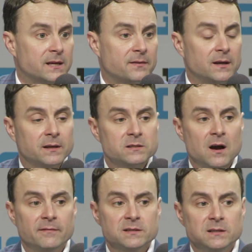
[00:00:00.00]
I think it's
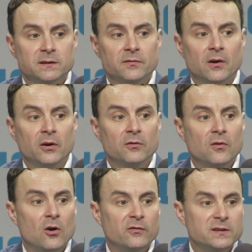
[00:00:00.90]
obviously a very
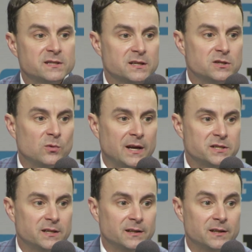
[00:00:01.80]
evolving
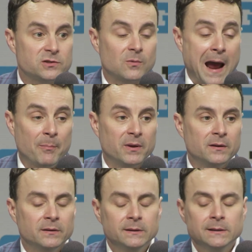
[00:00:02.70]
situation, and it's rapid,
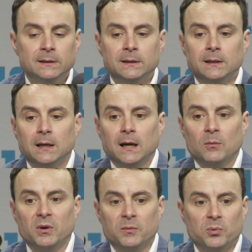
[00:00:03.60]

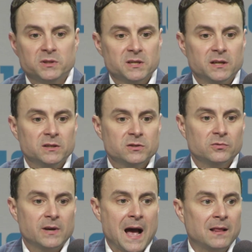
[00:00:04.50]
but it puts it into
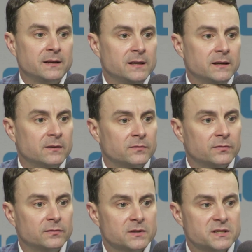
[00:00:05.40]
reality of
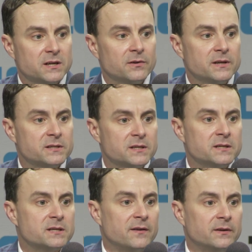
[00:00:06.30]
the
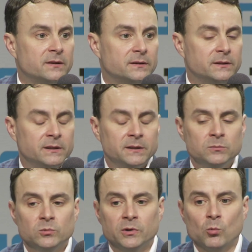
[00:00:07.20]
seriousness of it.
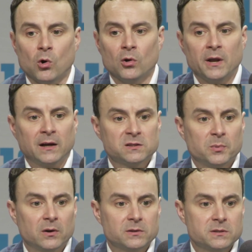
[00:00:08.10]
And when world
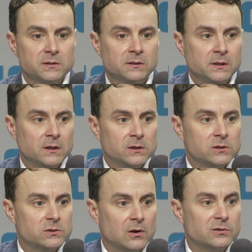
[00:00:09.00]
experts
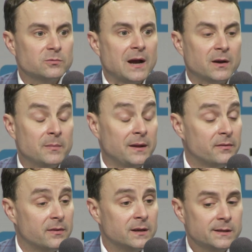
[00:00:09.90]
start to recommend
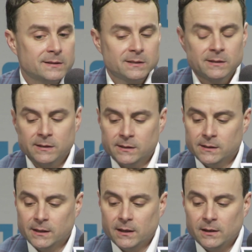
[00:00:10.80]
things,
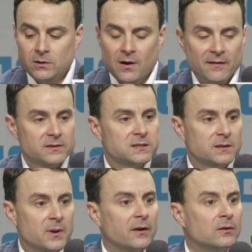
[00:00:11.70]
you obviously
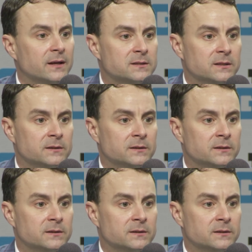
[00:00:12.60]
better listen.